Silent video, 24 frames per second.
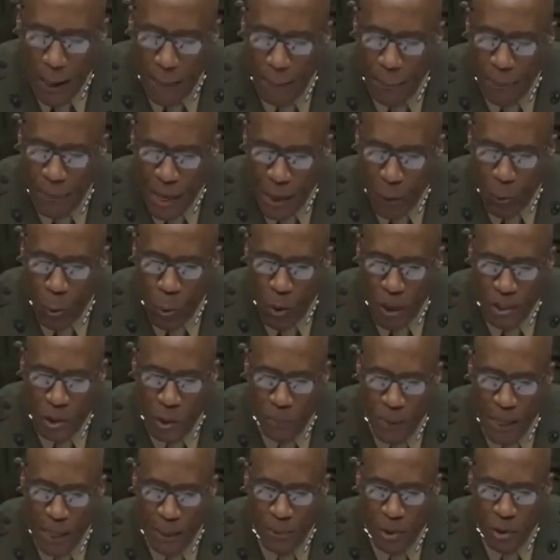they want to
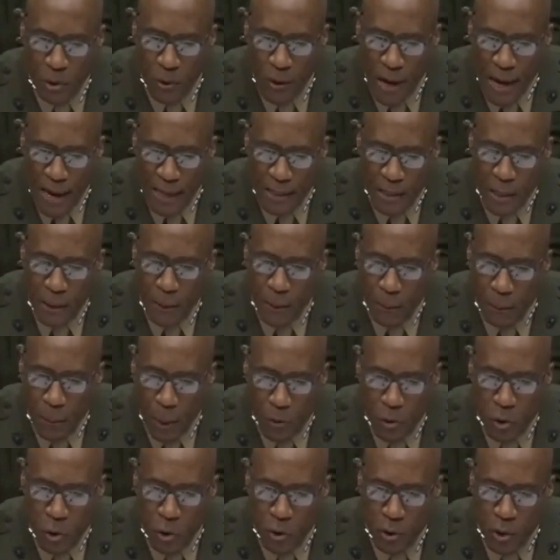be able to
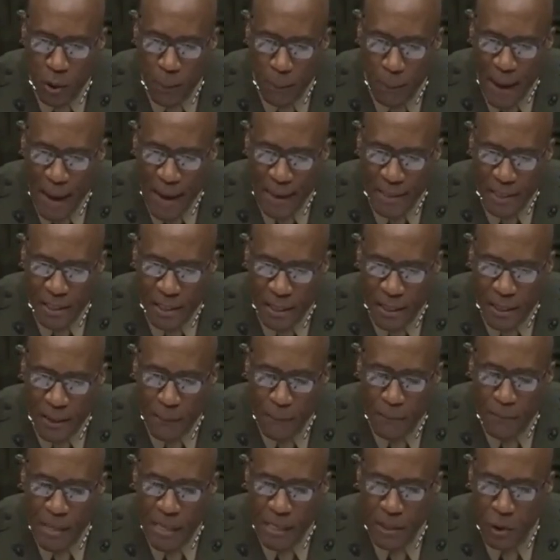bolster capacity
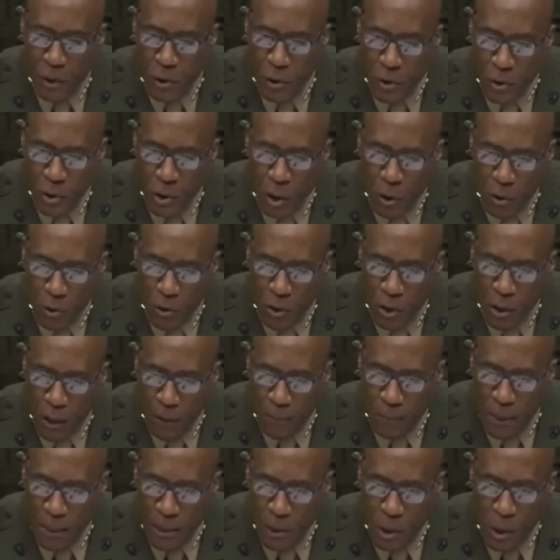into their total
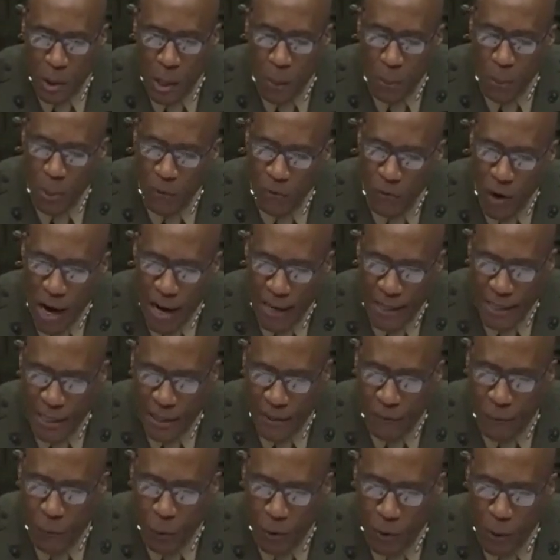governments,
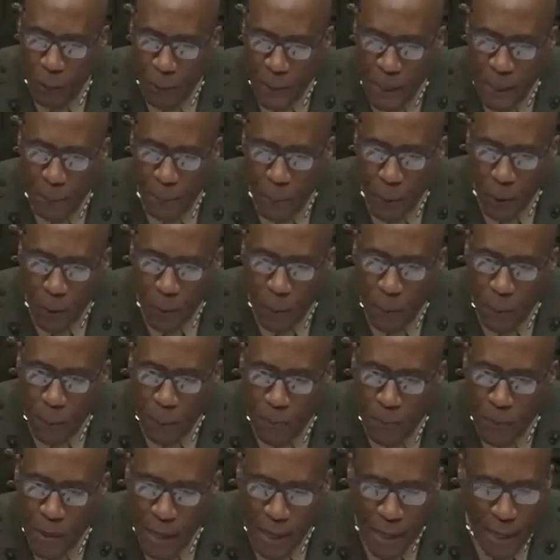providing for the people.
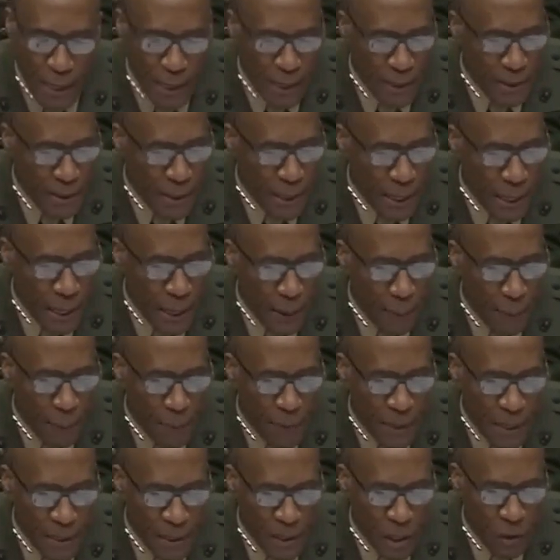And
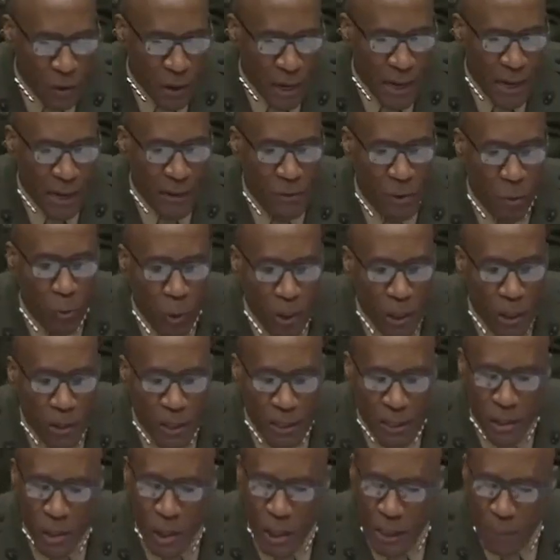as we look
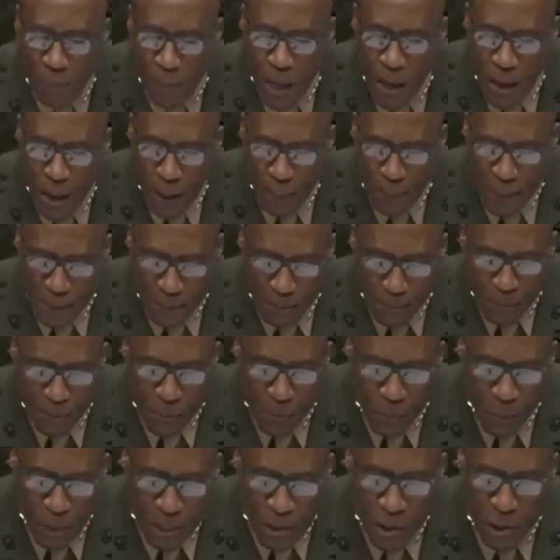at Sheikh Mohammed,
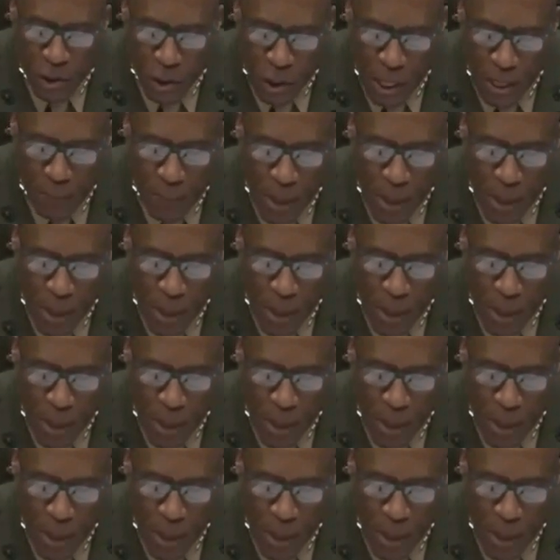President Sheikh